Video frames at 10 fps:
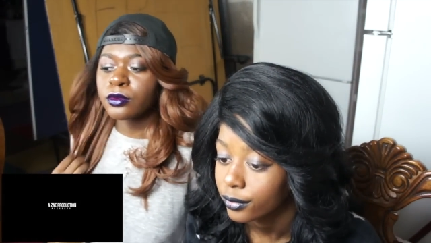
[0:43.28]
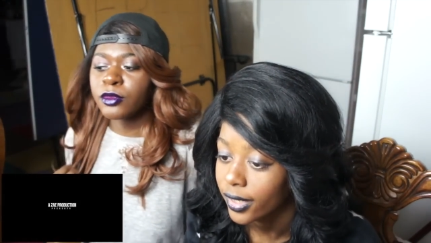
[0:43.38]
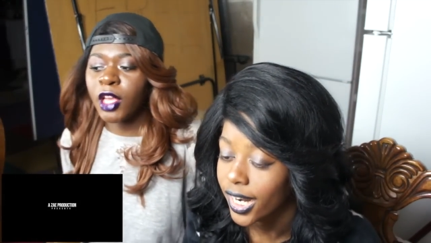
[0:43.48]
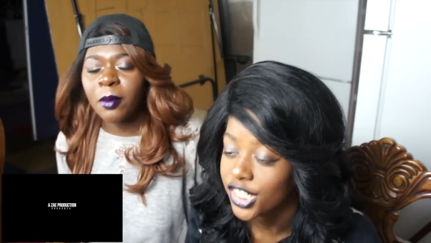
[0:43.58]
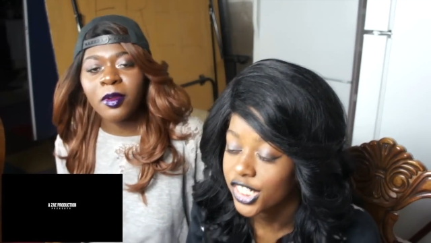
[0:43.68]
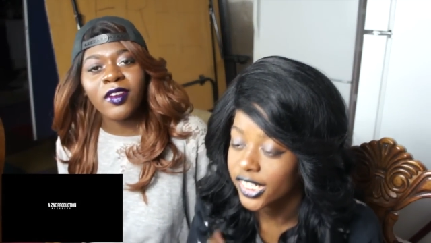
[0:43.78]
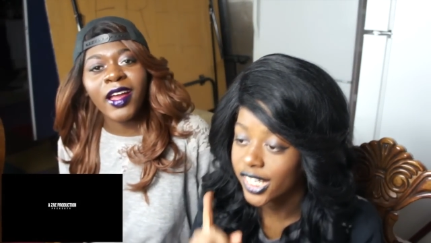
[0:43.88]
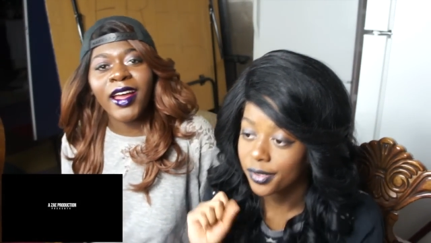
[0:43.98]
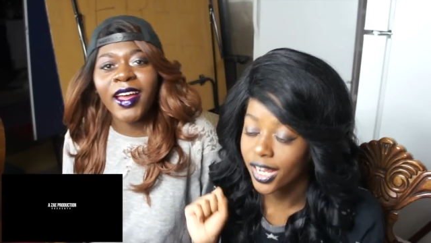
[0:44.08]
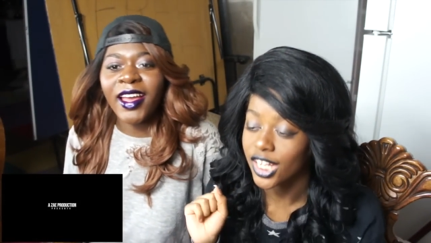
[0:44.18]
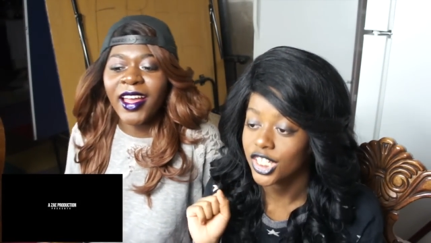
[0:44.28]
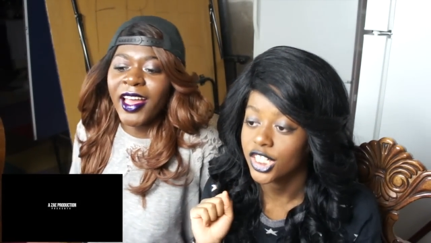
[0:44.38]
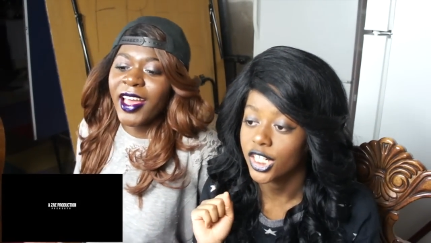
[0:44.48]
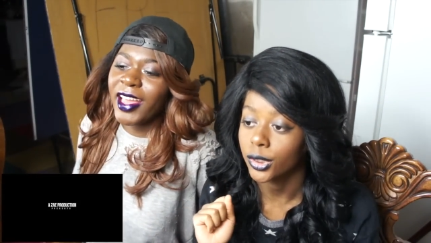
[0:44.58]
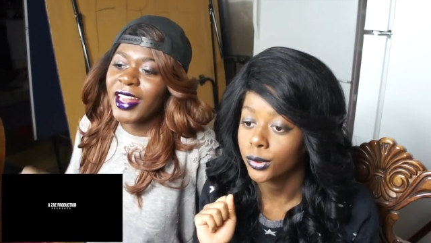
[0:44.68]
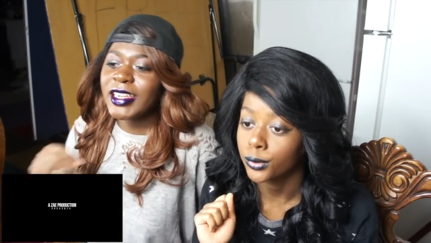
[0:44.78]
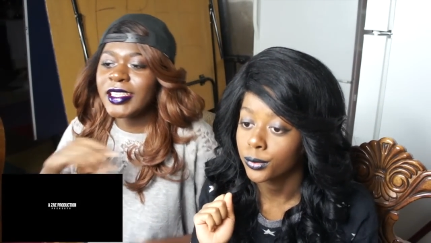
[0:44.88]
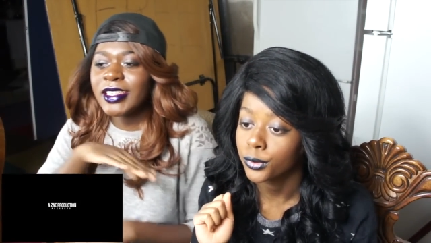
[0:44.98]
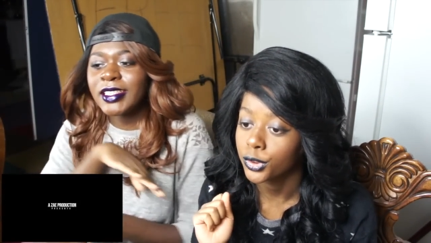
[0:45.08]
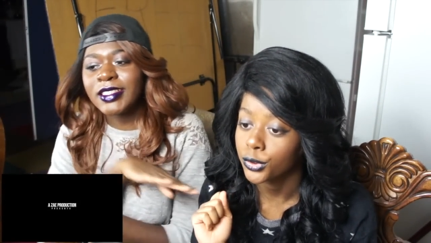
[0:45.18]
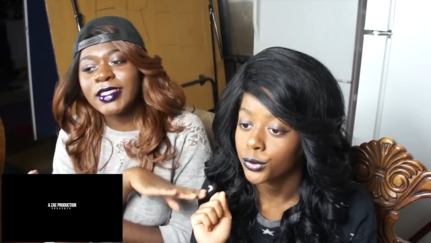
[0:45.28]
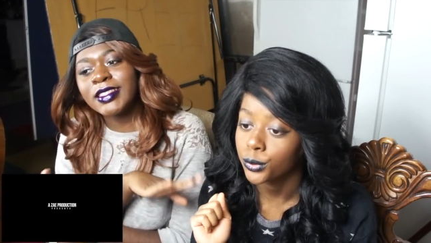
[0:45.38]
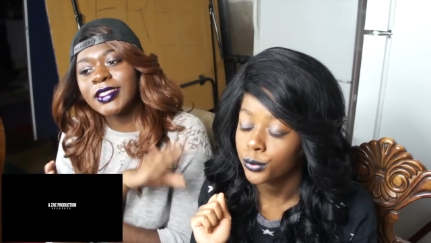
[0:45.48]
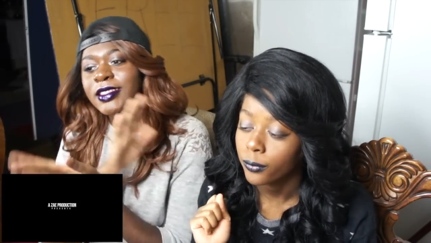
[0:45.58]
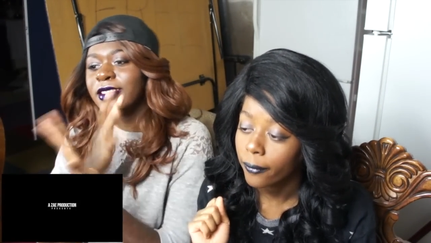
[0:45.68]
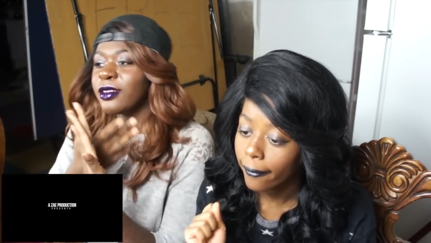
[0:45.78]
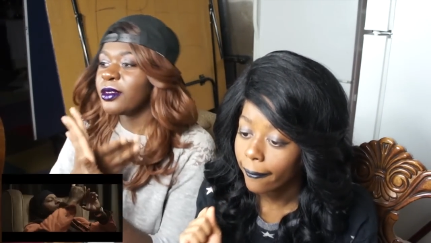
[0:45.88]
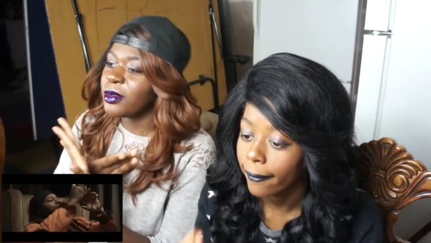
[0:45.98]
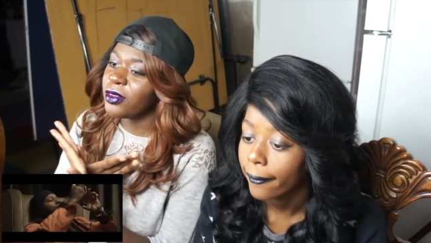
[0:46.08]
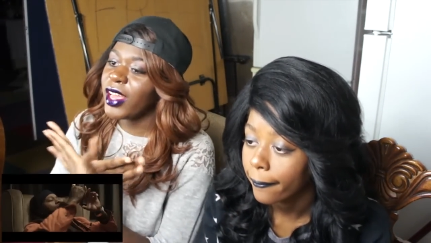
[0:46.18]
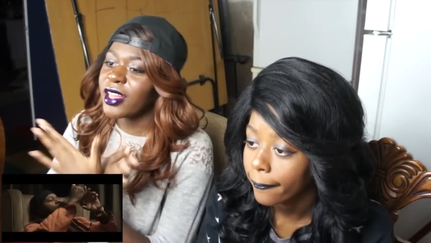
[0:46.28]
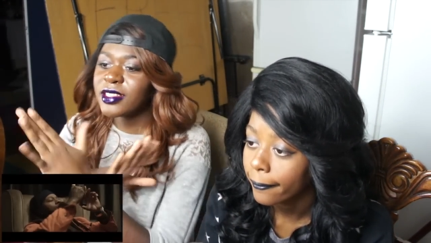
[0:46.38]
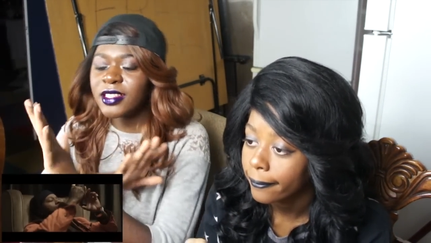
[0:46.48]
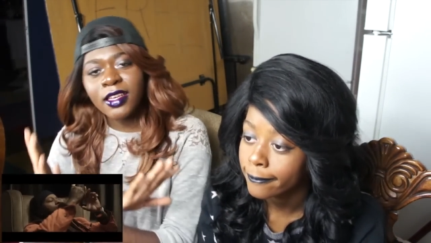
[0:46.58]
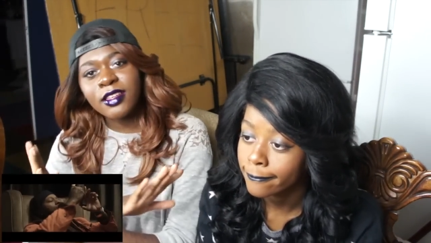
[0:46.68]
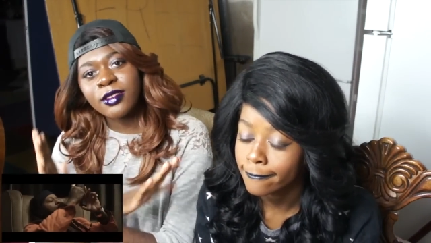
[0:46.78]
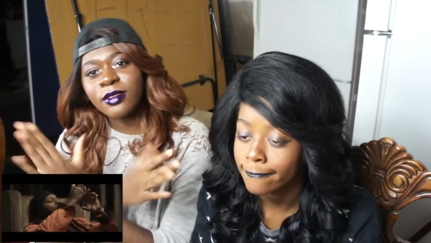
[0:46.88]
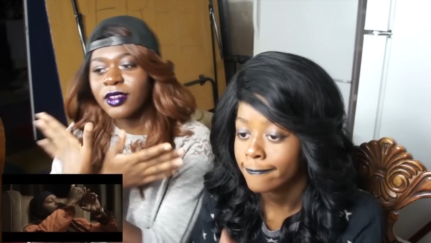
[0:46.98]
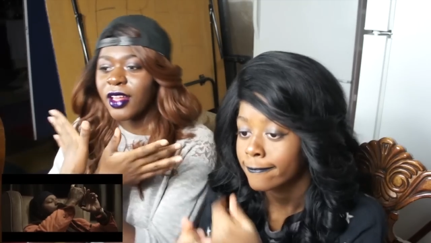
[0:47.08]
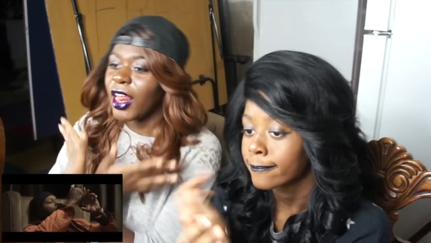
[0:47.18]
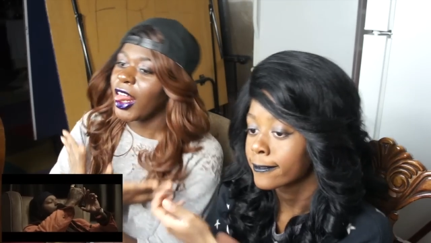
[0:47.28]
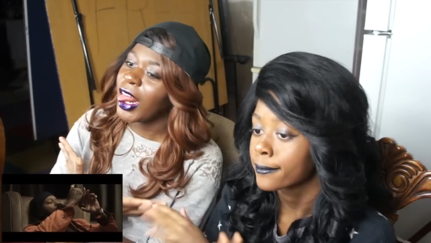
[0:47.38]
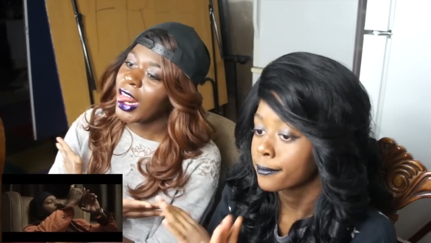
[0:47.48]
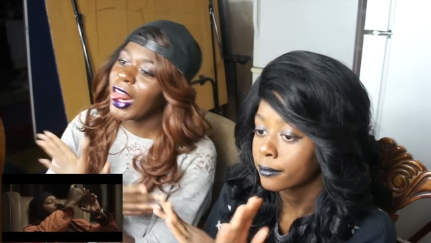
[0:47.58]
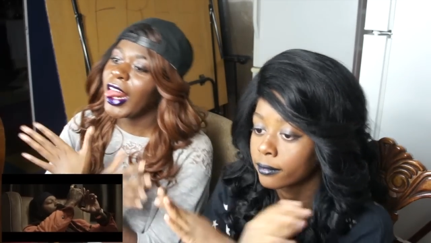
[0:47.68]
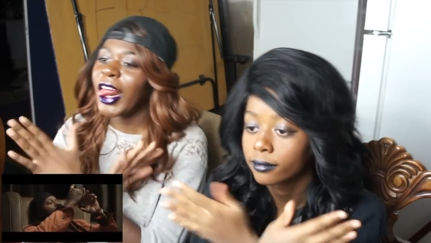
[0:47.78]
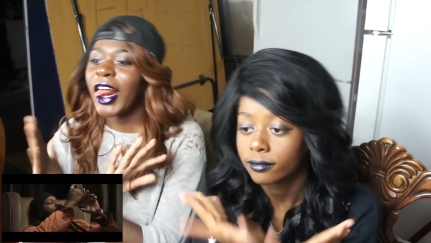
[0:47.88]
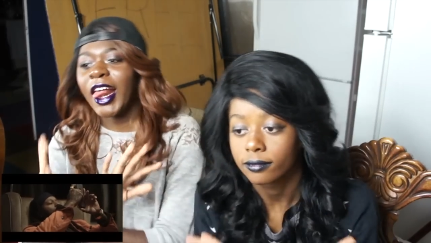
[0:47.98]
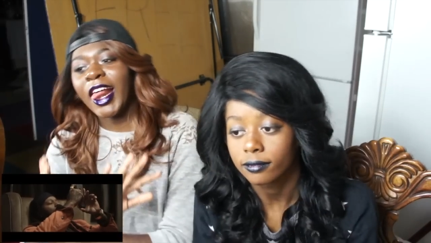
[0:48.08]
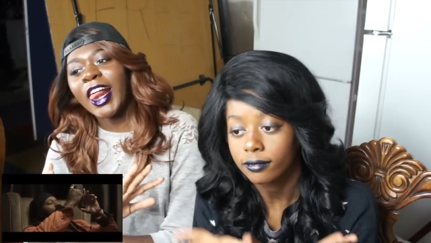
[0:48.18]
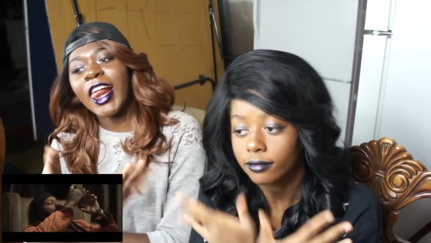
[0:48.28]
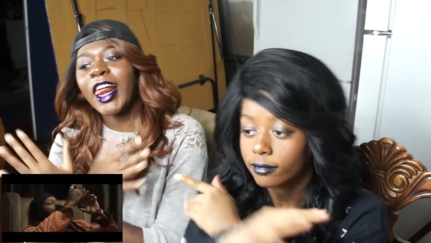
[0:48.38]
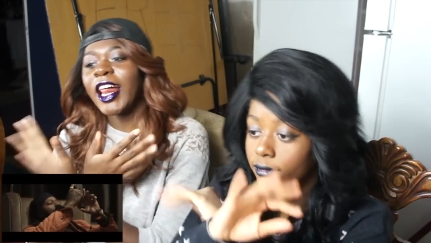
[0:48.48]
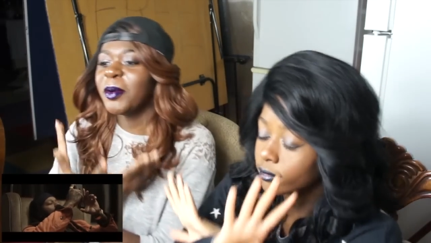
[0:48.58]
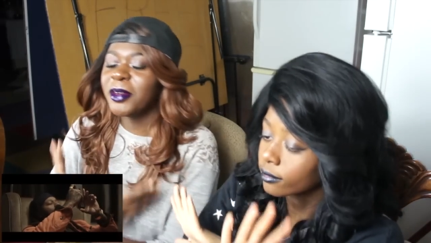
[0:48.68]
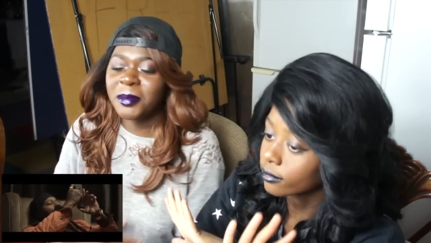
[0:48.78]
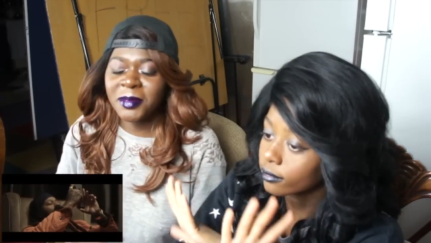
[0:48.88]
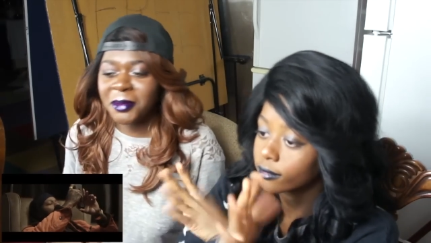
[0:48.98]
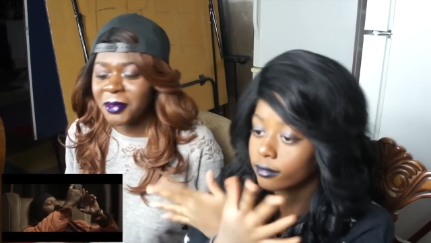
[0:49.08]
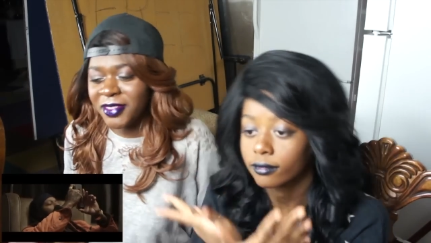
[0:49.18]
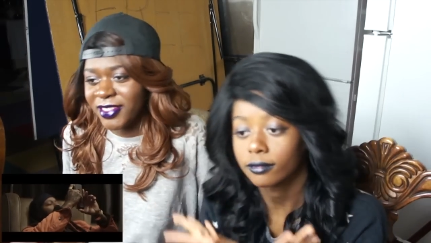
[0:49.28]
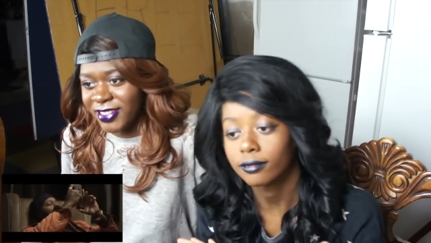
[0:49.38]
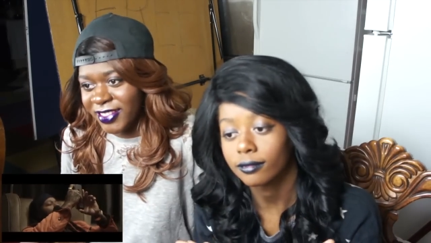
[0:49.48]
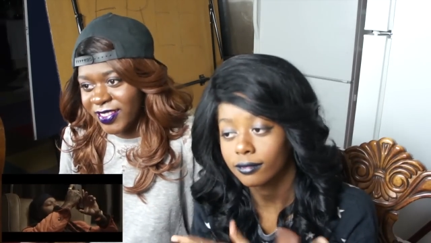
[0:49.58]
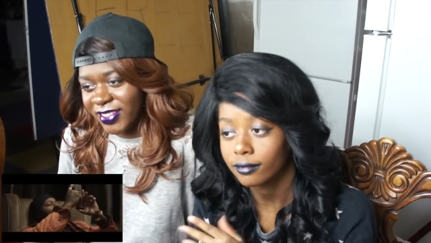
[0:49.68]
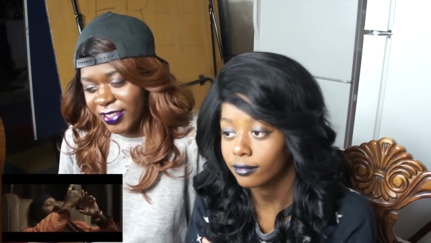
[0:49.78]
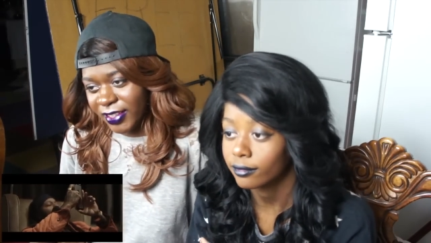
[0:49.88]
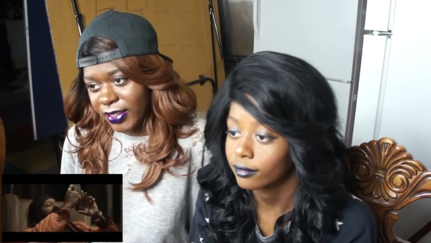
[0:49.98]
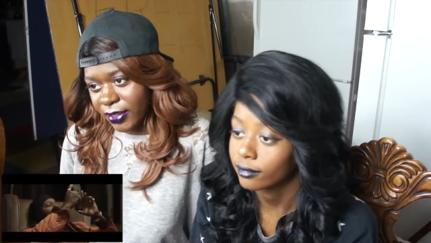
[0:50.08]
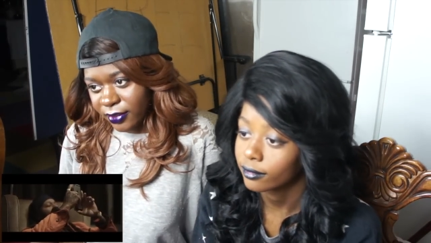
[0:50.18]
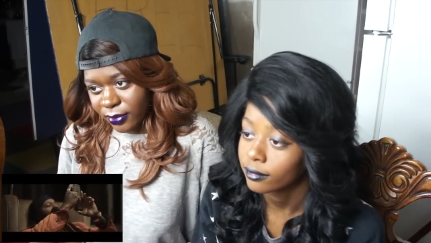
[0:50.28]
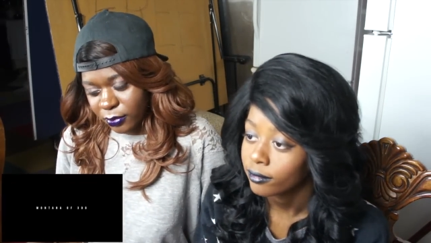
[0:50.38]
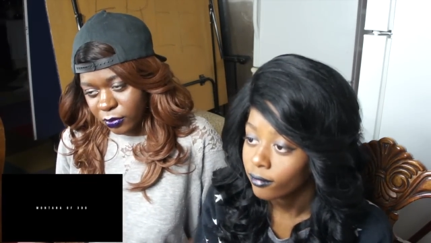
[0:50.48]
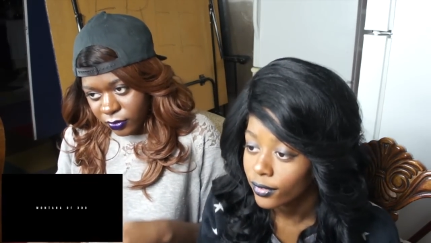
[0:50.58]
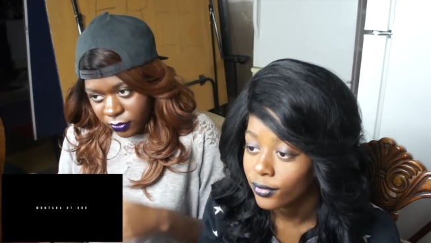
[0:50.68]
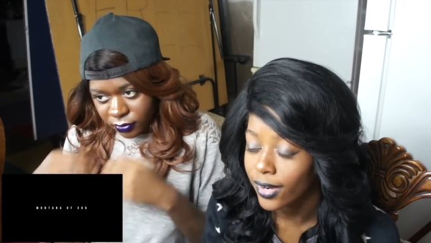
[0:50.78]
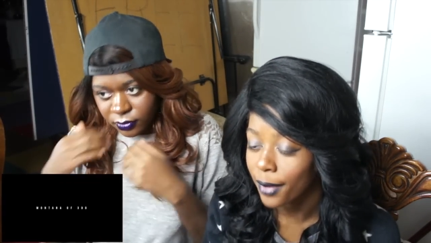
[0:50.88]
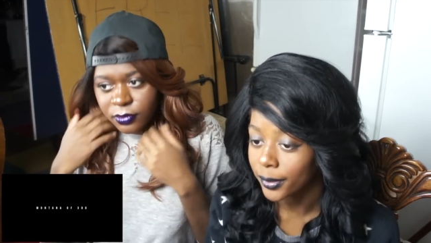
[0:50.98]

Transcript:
Speaker 1: Actually, Nicki and I should get a ah!
Speaker 2: too. We reacted to Nicki too. Rap God, man. What is, what is Rap